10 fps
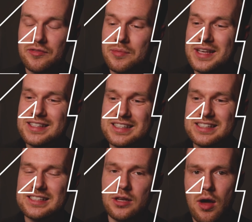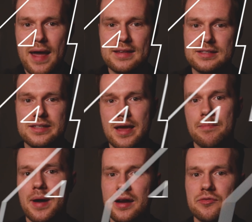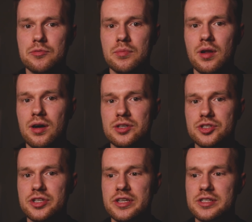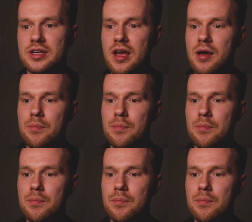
For me, it's a slight step back from last year's,